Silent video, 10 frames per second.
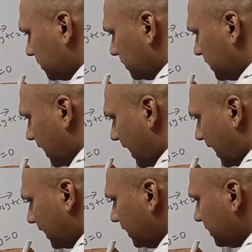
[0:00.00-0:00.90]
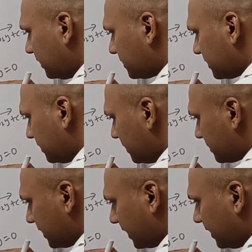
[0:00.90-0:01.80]
the angle that this
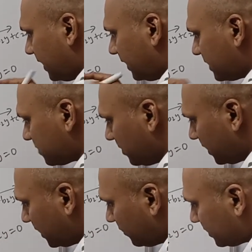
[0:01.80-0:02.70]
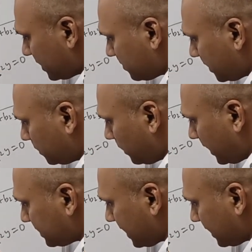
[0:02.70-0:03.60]
second line is making with respect to
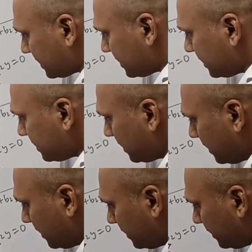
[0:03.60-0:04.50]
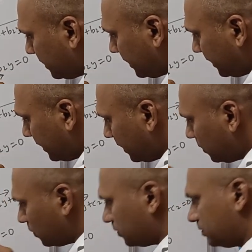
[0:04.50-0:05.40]
x-axis is theta
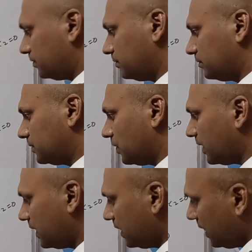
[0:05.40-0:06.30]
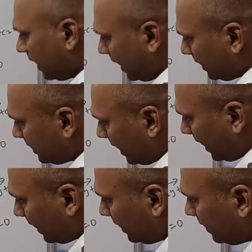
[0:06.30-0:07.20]
2. Okay. And the
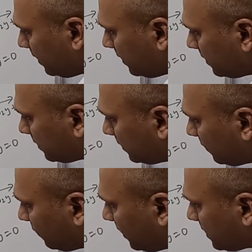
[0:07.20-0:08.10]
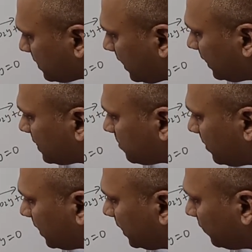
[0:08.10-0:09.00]
angle the first line is
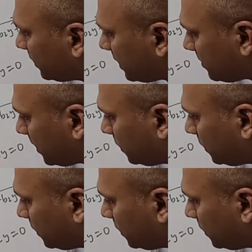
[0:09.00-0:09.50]
making with respect